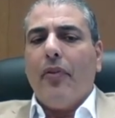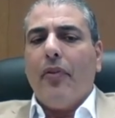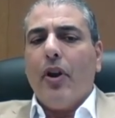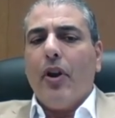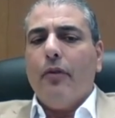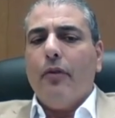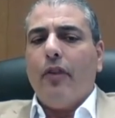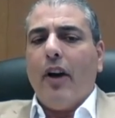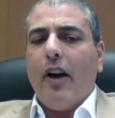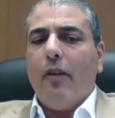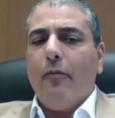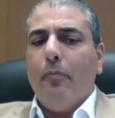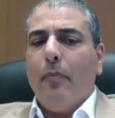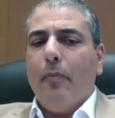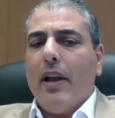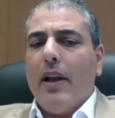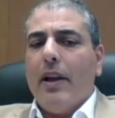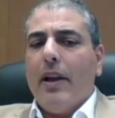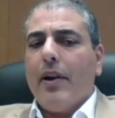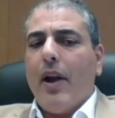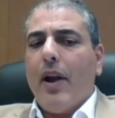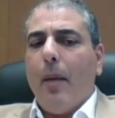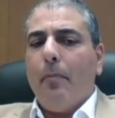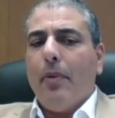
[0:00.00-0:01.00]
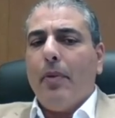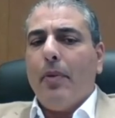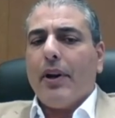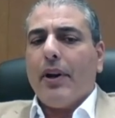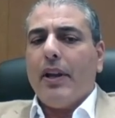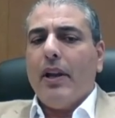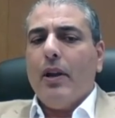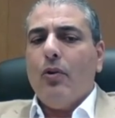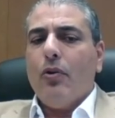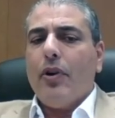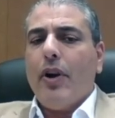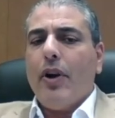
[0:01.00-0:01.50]
35 milligram per
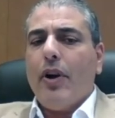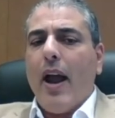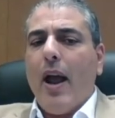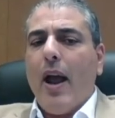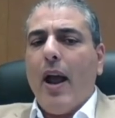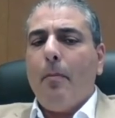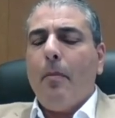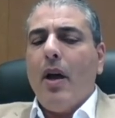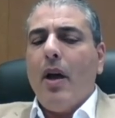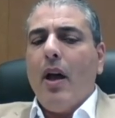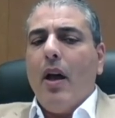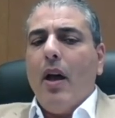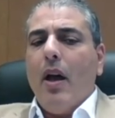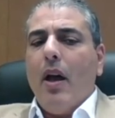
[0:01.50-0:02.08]
kilogram,